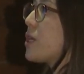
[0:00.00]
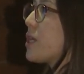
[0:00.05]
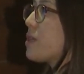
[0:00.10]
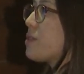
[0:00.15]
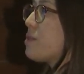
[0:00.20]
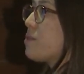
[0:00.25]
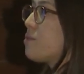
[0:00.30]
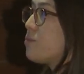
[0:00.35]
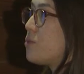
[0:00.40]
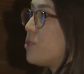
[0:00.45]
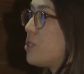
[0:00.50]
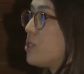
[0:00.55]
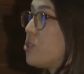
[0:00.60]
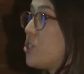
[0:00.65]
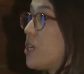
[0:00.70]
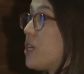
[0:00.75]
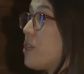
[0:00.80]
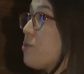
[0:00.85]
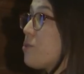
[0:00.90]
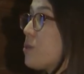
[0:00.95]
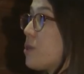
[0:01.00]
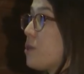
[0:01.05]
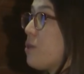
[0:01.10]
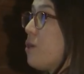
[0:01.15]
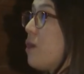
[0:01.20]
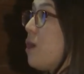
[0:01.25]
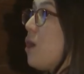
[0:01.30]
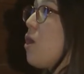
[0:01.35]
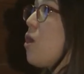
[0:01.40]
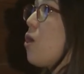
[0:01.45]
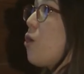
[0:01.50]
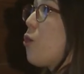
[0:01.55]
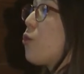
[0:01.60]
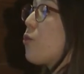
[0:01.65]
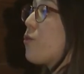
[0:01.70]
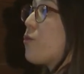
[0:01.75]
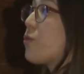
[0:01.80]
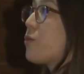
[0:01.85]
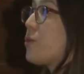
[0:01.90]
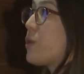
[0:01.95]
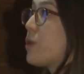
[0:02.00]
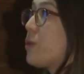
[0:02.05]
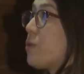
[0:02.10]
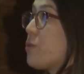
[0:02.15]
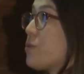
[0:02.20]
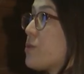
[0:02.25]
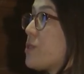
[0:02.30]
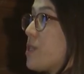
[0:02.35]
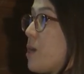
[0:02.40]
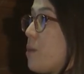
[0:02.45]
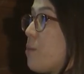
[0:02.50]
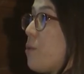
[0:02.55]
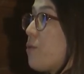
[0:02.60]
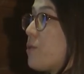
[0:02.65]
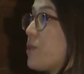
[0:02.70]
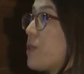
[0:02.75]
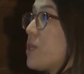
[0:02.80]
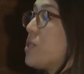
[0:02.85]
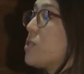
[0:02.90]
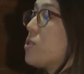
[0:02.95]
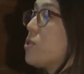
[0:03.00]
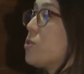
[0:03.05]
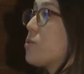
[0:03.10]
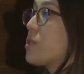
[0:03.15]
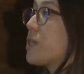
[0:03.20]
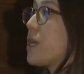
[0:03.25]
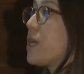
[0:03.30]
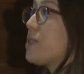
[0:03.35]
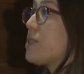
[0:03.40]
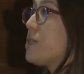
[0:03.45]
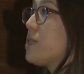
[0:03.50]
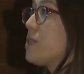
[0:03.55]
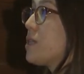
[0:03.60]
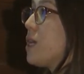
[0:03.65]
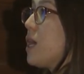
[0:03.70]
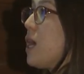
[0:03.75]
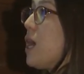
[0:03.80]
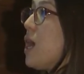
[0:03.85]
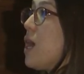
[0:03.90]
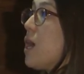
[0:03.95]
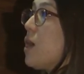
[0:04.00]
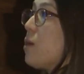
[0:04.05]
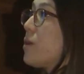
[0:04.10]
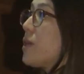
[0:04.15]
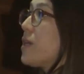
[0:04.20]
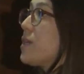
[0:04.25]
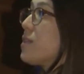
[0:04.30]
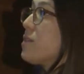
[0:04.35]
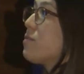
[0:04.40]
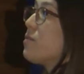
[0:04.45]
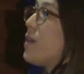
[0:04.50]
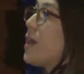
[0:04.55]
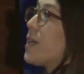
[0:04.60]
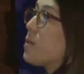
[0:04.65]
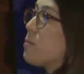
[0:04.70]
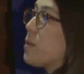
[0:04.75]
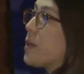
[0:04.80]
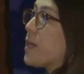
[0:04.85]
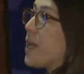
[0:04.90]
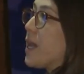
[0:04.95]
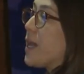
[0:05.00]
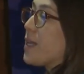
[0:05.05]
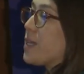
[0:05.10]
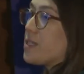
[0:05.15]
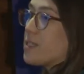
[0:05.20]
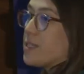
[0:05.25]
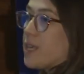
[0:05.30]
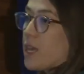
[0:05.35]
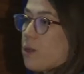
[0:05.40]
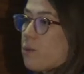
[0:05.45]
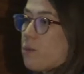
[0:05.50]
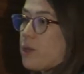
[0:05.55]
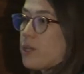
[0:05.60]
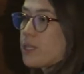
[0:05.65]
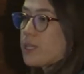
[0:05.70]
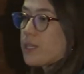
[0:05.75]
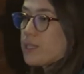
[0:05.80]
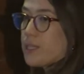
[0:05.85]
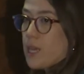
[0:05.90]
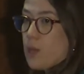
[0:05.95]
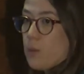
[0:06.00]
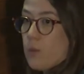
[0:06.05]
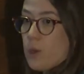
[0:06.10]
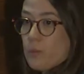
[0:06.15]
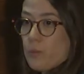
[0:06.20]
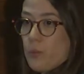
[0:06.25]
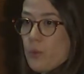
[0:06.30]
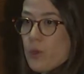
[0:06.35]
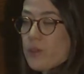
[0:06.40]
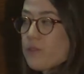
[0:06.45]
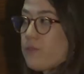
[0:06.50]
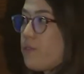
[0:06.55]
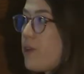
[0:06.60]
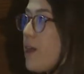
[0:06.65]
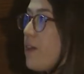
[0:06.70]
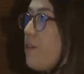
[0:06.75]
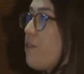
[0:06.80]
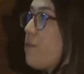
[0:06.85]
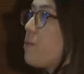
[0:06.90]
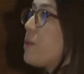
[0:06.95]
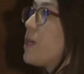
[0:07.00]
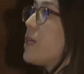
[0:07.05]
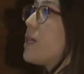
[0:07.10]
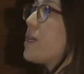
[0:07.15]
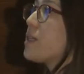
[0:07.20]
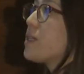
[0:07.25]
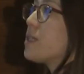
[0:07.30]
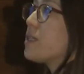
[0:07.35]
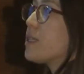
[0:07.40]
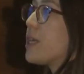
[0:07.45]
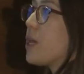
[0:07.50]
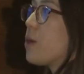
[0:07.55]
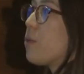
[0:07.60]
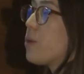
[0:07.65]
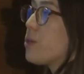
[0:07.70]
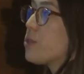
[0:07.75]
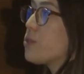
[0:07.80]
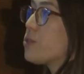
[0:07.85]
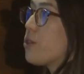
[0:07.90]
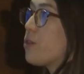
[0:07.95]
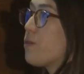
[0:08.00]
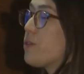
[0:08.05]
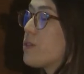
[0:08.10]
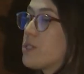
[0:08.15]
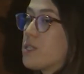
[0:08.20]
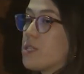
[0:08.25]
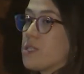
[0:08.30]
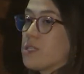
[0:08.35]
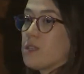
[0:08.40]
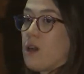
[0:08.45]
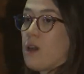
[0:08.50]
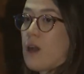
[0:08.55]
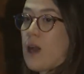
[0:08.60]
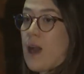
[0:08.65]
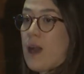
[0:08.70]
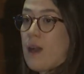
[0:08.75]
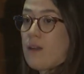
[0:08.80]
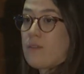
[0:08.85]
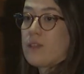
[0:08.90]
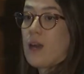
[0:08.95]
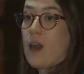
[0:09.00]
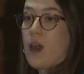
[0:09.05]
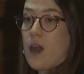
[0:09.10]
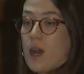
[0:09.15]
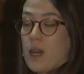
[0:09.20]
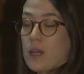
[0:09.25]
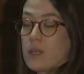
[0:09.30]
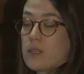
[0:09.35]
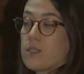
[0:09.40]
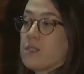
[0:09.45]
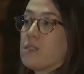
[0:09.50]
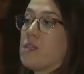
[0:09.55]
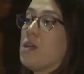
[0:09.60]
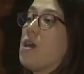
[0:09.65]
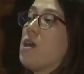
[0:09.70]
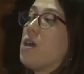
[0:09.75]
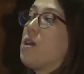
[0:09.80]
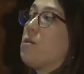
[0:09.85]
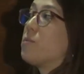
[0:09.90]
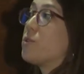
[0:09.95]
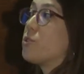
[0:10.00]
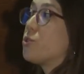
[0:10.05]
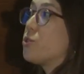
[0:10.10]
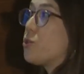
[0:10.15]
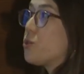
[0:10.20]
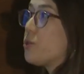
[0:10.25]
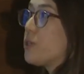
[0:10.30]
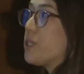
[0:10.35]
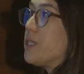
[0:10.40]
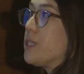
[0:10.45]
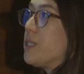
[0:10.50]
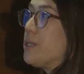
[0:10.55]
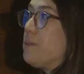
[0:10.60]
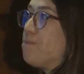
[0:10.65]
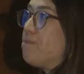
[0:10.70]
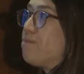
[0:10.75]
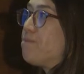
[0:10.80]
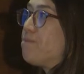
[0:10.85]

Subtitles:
at the general overview of some of these use cases. We can divide them again as day 1 and day 1.5, meaning that day 1 services have the highest maturity